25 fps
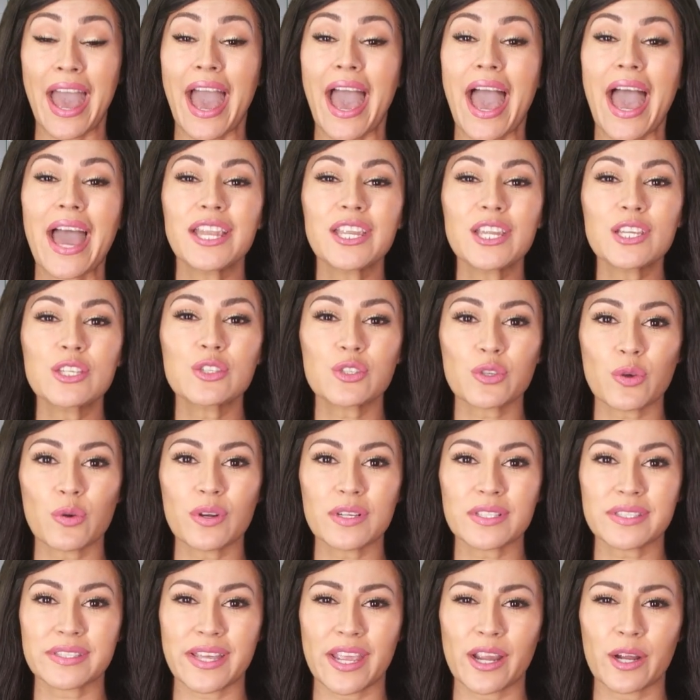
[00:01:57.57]
and
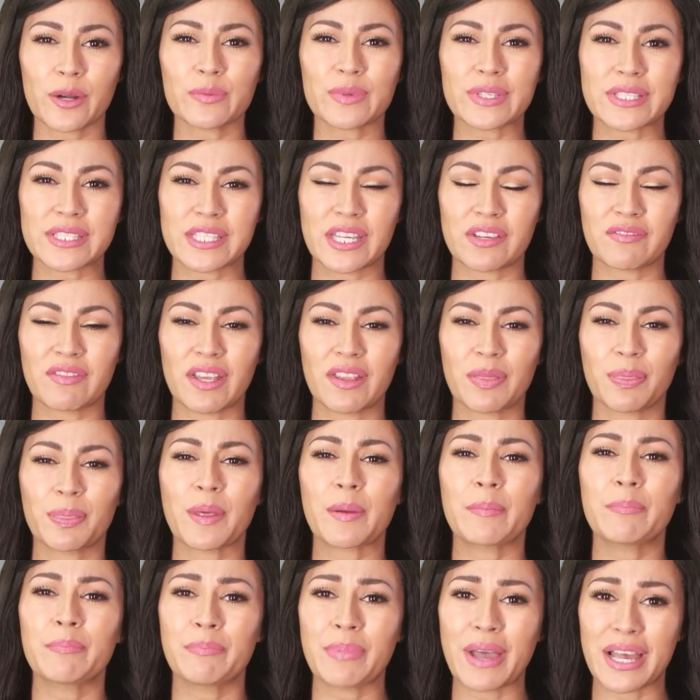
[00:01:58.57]
ensures they are receiving
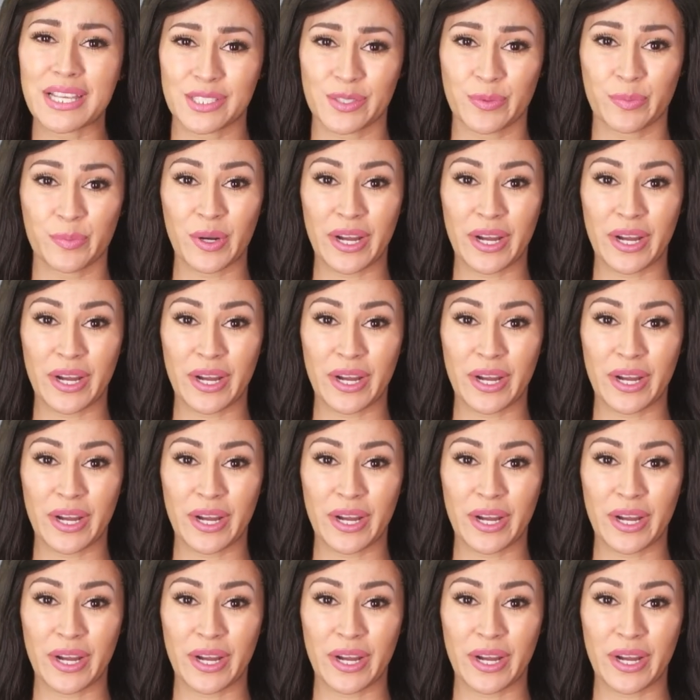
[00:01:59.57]
the best